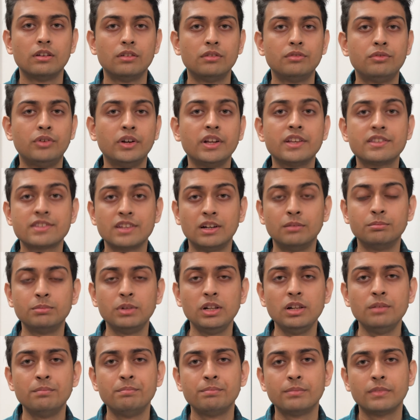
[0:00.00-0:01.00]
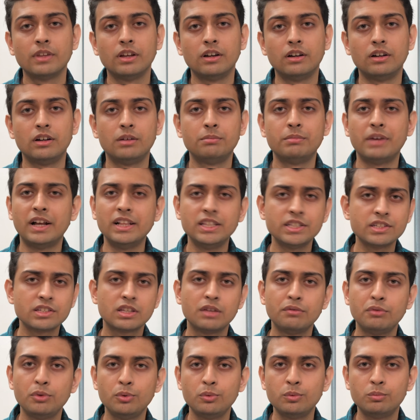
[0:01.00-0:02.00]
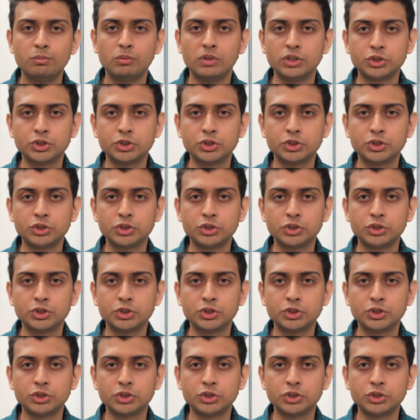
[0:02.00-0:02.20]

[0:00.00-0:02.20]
For example, I'll just give you